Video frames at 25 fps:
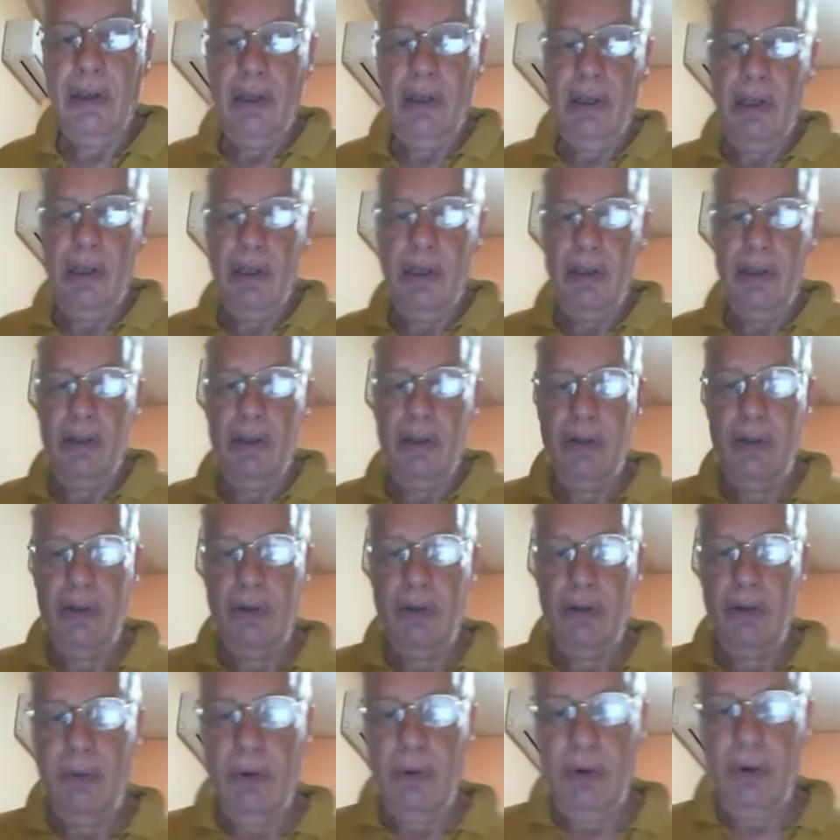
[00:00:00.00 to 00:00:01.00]
is
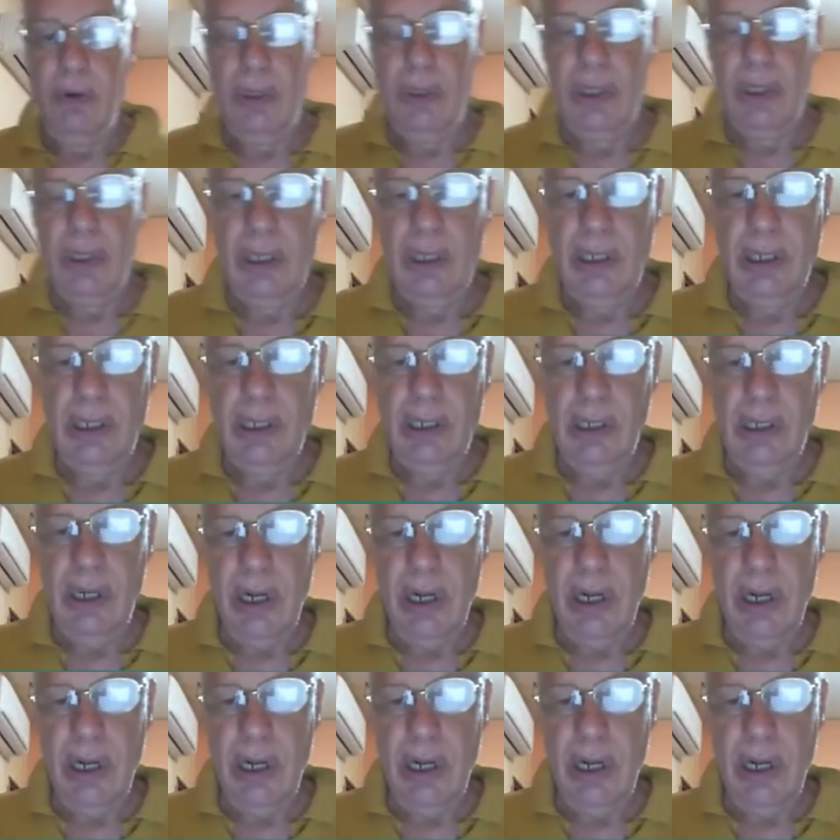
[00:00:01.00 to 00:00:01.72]
topological,